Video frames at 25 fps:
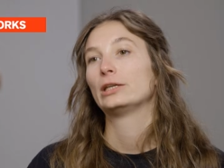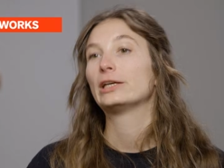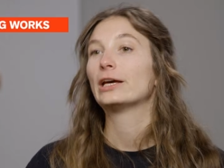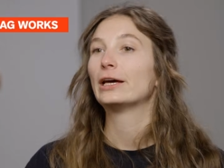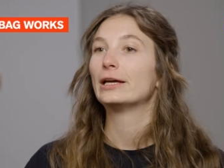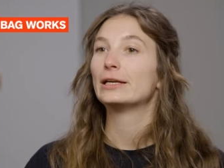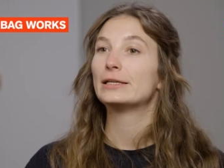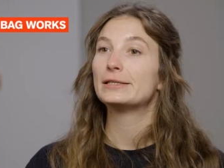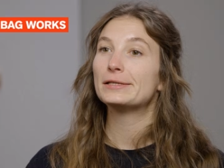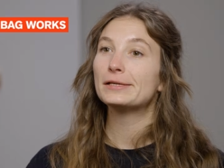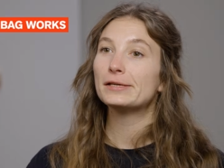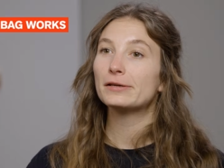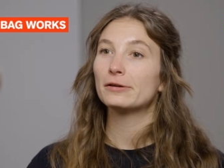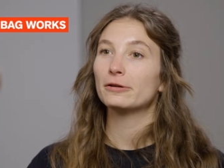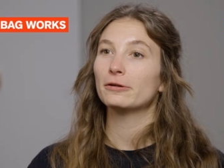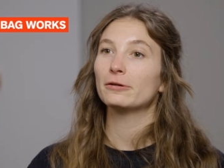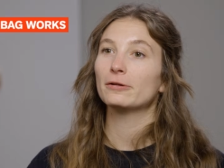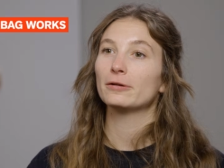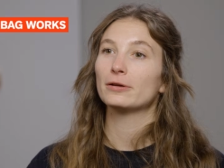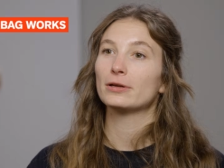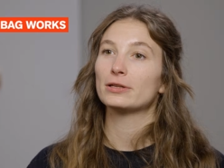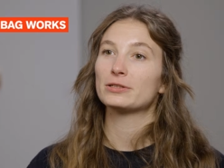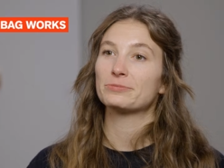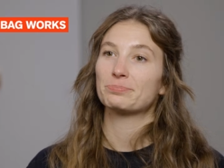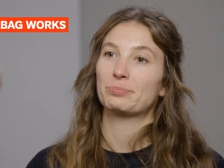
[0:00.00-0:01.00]
The
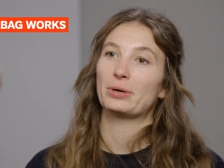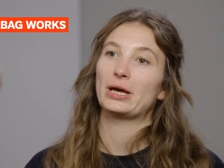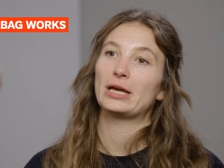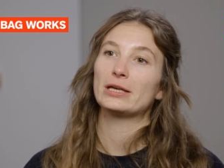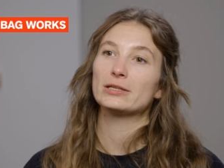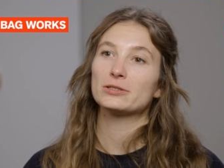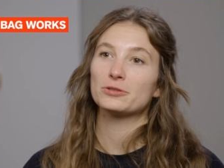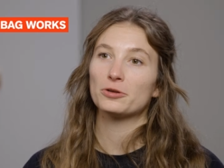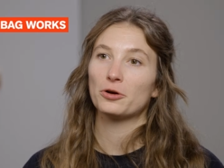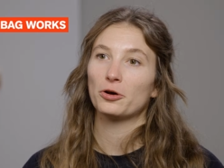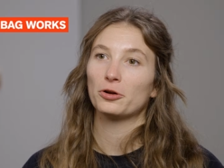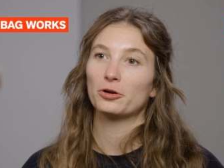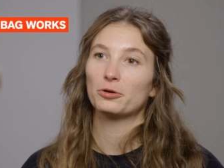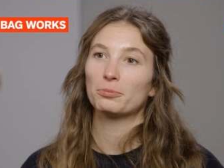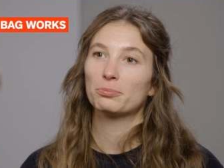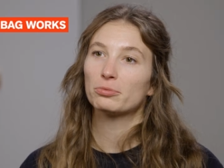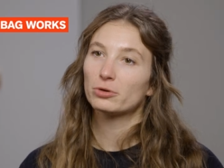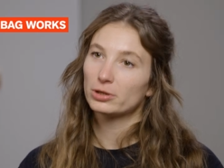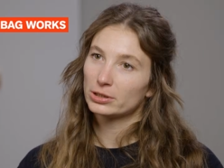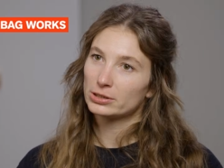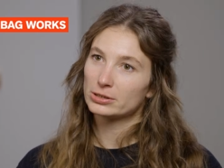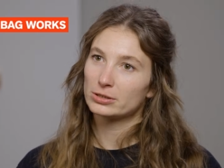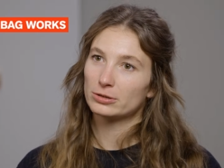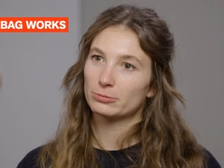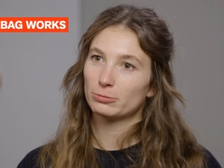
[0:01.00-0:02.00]
idea is based on a
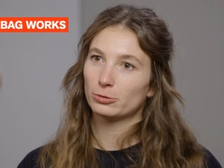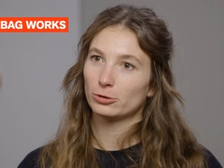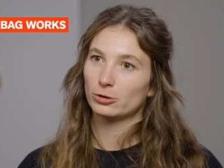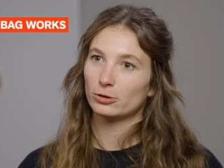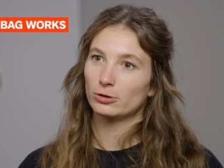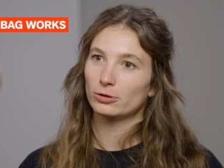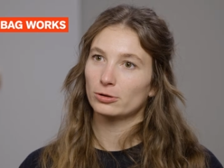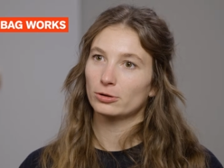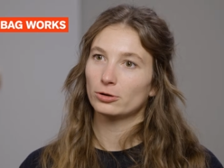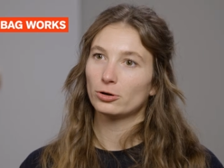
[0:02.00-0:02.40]
principle